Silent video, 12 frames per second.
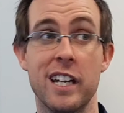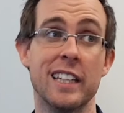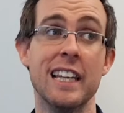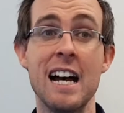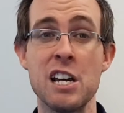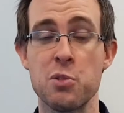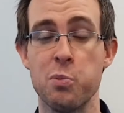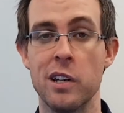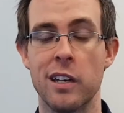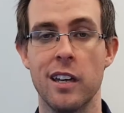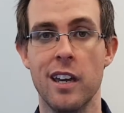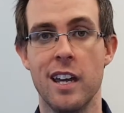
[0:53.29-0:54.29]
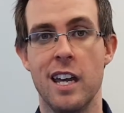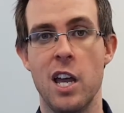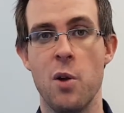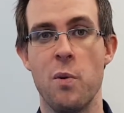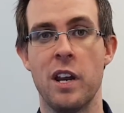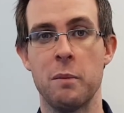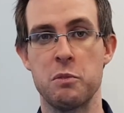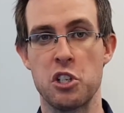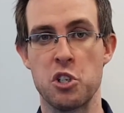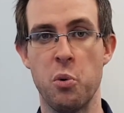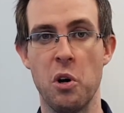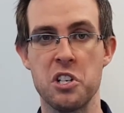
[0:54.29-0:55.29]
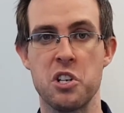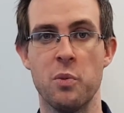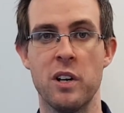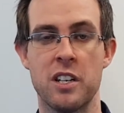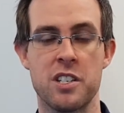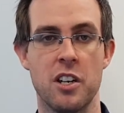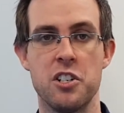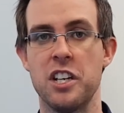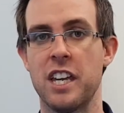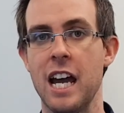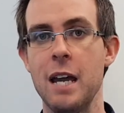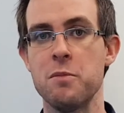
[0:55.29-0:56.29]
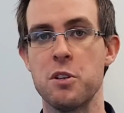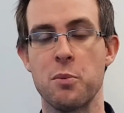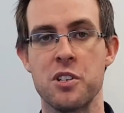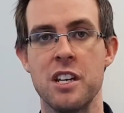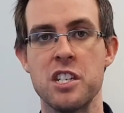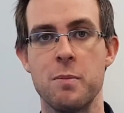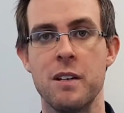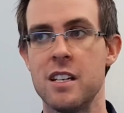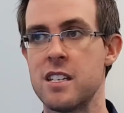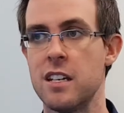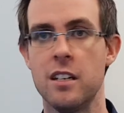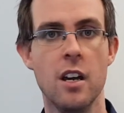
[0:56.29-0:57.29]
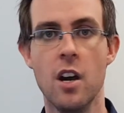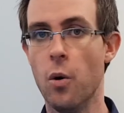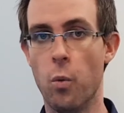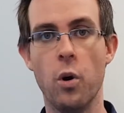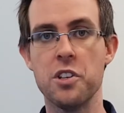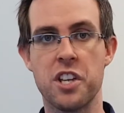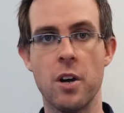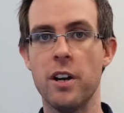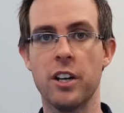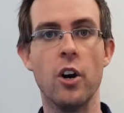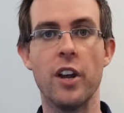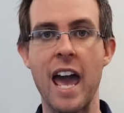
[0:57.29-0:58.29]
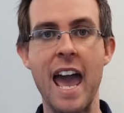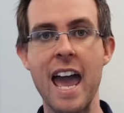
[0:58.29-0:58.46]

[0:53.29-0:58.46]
And last week, it went up to twice a week. So she came to present to me and said, what's going on?